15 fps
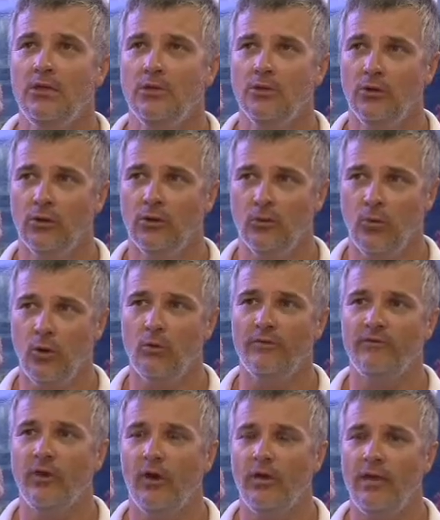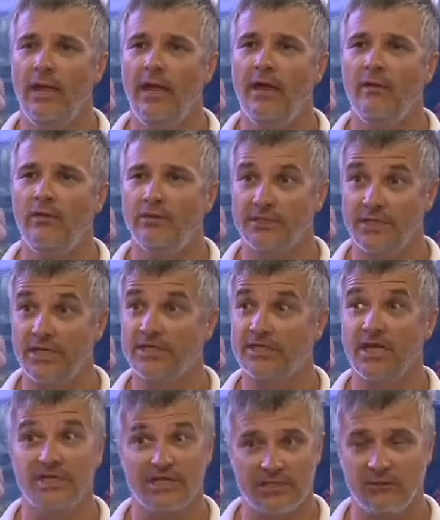You look at what we've got now, the
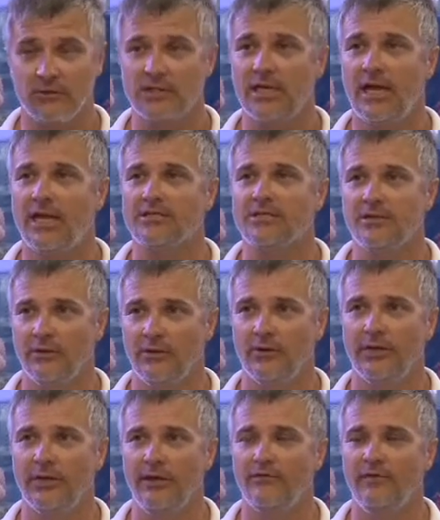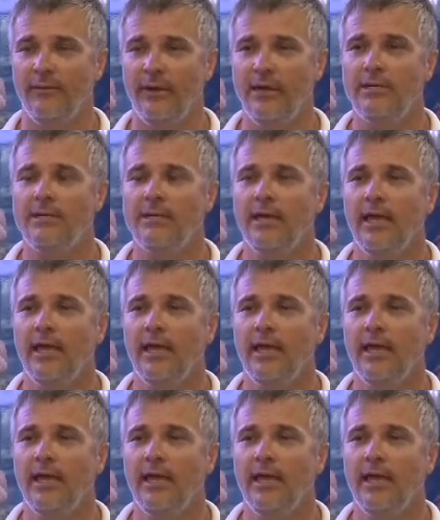season still starts in early November,